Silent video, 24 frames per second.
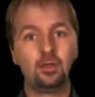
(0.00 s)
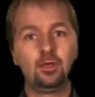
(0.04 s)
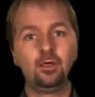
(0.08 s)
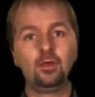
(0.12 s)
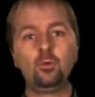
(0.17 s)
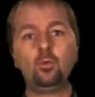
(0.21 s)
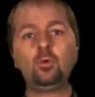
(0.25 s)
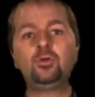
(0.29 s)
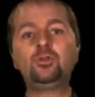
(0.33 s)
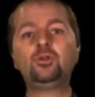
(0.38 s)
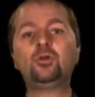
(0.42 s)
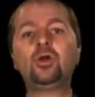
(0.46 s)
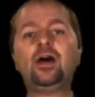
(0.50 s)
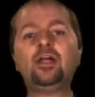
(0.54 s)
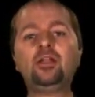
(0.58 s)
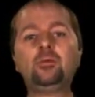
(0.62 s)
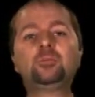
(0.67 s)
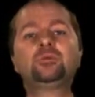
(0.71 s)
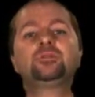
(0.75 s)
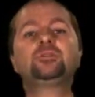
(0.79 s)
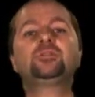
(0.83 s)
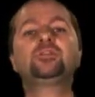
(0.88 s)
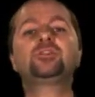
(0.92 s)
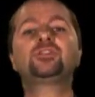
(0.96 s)
When you're out of
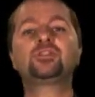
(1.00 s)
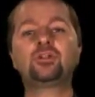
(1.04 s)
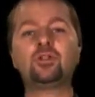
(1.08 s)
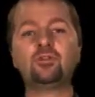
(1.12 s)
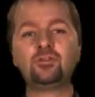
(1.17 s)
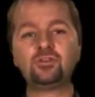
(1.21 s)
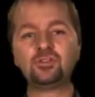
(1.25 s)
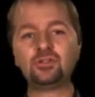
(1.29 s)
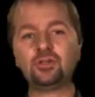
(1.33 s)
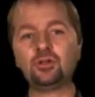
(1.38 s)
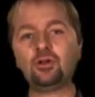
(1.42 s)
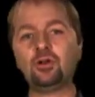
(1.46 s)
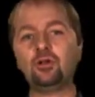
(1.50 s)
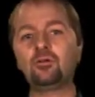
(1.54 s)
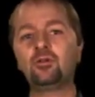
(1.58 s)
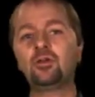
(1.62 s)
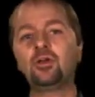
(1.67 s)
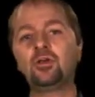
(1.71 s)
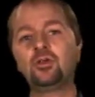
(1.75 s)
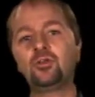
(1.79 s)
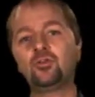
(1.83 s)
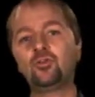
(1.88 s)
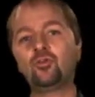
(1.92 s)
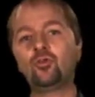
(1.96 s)
position on the turn,
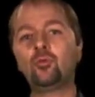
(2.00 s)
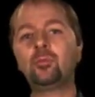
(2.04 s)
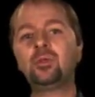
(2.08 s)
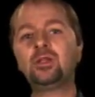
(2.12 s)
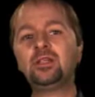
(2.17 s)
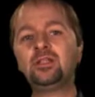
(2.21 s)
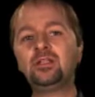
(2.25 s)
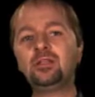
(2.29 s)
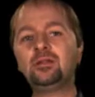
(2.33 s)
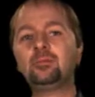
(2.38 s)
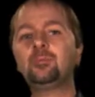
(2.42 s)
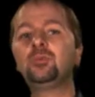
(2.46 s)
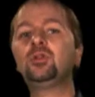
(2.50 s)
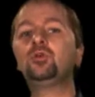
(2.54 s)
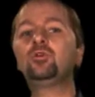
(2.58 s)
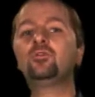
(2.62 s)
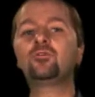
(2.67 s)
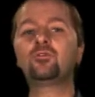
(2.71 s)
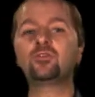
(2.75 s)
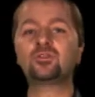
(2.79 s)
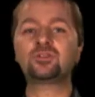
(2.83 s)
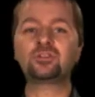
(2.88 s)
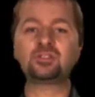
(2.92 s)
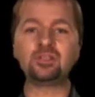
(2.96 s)
your ability to
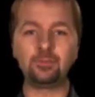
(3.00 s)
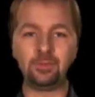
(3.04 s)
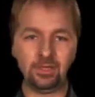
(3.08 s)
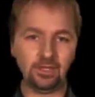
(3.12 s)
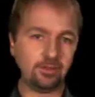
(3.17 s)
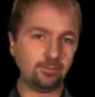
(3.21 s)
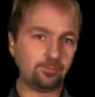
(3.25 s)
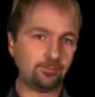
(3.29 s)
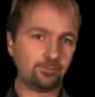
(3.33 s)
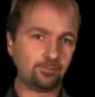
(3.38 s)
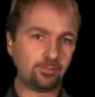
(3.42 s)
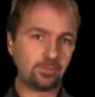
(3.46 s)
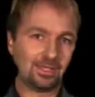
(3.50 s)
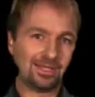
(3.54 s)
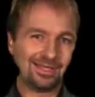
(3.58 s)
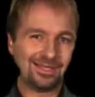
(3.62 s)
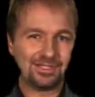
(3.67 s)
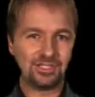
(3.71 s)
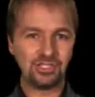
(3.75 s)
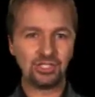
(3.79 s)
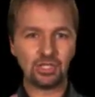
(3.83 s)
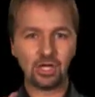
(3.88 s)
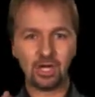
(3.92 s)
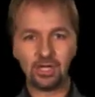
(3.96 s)
maneuver is limited.
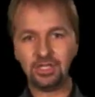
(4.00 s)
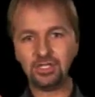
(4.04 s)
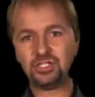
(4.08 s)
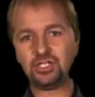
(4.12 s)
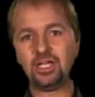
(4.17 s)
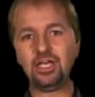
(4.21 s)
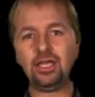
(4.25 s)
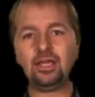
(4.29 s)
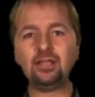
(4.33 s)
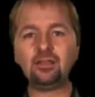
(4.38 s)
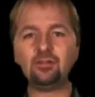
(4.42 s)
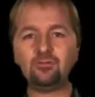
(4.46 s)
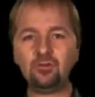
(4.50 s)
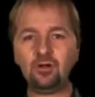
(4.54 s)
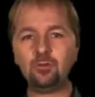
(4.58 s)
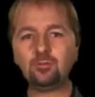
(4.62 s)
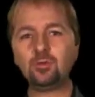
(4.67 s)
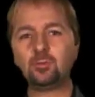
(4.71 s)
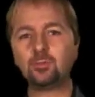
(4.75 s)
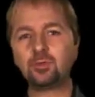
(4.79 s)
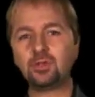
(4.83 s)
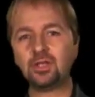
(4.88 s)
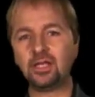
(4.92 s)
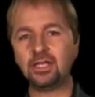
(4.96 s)
Johnny Chan developed a
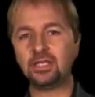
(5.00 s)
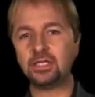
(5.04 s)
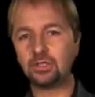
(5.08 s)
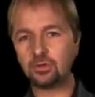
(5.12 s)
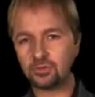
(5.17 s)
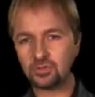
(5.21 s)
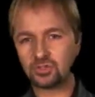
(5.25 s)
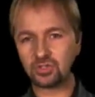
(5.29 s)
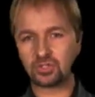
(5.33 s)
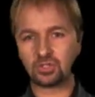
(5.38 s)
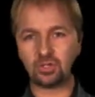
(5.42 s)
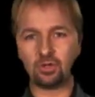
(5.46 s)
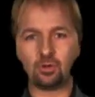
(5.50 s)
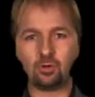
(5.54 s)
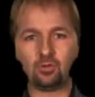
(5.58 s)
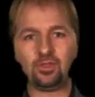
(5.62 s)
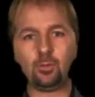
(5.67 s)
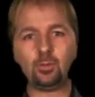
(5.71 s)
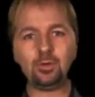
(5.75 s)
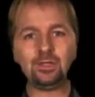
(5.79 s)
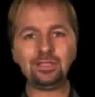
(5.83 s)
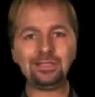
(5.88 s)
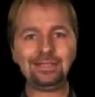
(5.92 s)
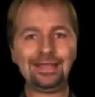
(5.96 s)
play years ago that
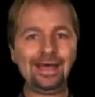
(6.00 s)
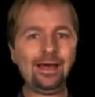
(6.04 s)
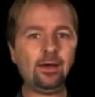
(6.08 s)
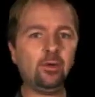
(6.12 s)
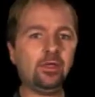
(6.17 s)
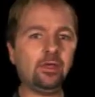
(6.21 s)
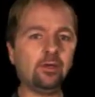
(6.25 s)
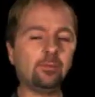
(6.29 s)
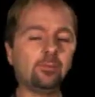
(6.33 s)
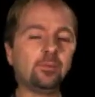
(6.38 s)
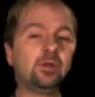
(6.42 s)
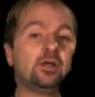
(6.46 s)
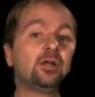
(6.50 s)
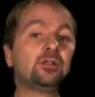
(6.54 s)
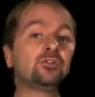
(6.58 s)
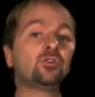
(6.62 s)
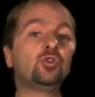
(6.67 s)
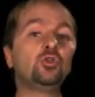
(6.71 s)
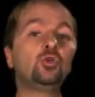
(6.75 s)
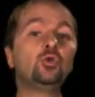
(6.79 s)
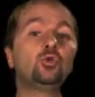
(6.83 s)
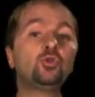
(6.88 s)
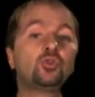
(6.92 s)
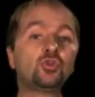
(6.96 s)
would allow him to
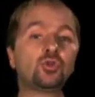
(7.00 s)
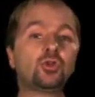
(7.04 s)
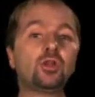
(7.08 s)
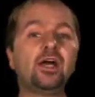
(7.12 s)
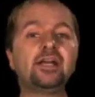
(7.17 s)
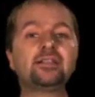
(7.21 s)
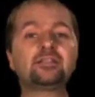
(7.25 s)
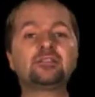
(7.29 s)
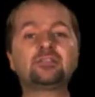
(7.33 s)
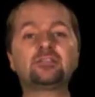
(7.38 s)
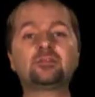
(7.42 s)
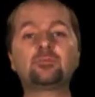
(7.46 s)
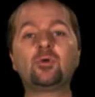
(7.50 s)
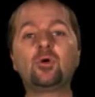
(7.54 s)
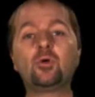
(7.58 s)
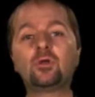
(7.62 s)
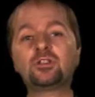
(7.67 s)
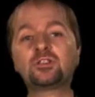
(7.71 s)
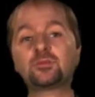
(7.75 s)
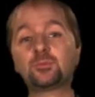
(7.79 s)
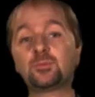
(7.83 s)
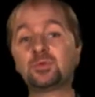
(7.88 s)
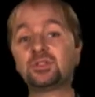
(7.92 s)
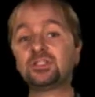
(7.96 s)
neutralize his
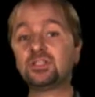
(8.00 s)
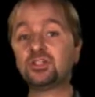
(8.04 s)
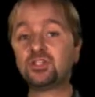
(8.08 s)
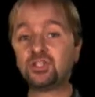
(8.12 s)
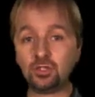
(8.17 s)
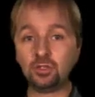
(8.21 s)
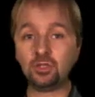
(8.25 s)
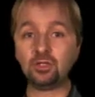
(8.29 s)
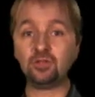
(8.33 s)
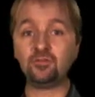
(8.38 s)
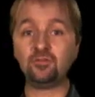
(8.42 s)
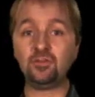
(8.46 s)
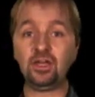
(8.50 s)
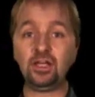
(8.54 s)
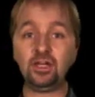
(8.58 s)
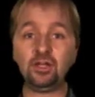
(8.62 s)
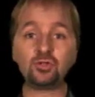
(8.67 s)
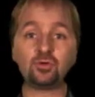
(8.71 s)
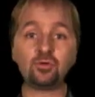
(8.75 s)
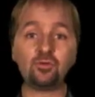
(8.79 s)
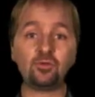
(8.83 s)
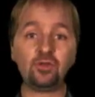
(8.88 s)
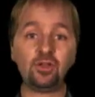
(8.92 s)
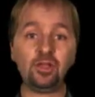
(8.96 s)
opponent's positional advantage
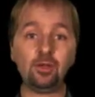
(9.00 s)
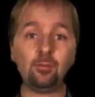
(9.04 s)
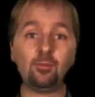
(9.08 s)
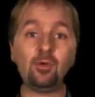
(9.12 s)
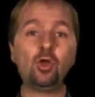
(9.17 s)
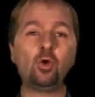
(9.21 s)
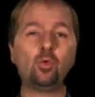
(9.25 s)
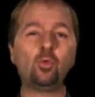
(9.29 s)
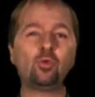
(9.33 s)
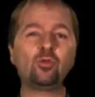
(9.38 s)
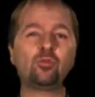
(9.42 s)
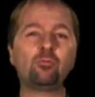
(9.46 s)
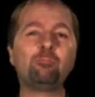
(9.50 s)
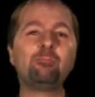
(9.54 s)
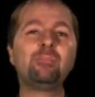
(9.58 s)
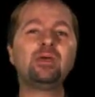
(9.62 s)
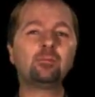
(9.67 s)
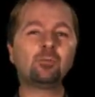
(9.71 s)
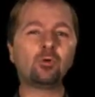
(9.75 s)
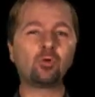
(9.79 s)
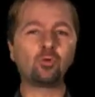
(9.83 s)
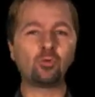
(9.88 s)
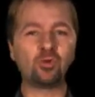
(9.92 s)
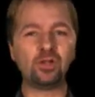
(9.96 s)
over him with
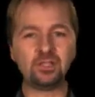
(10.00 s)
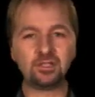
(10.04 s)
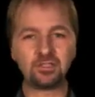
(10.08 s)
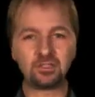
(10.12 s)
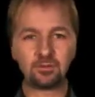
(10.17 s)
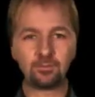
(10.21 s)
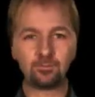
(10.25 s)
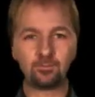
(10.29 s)
minimal risk.